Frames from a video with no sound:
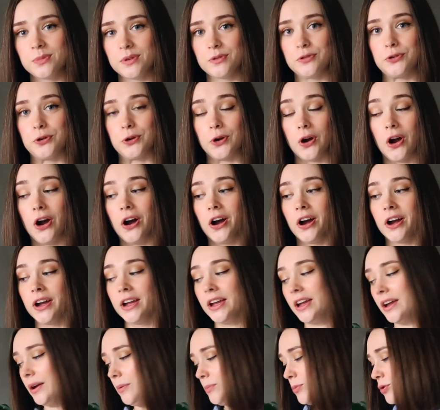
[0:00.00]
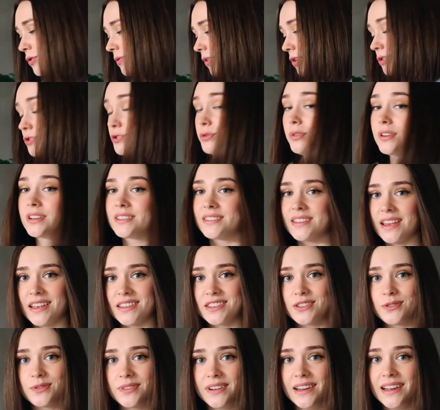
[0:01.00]
before I move on to
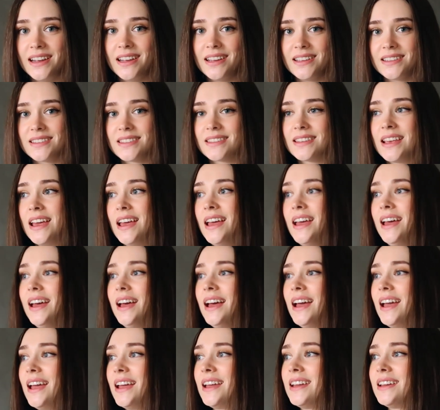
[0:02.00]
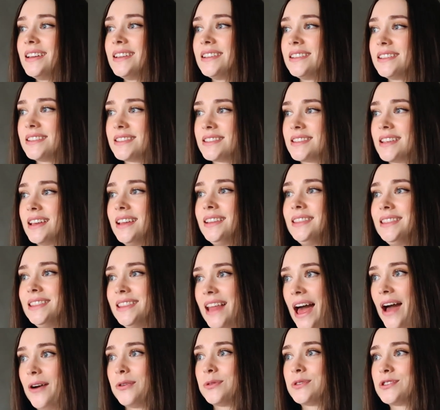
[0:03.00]
accessories is
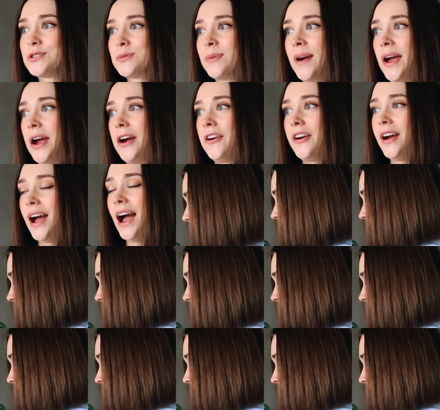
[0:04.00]
loungewear.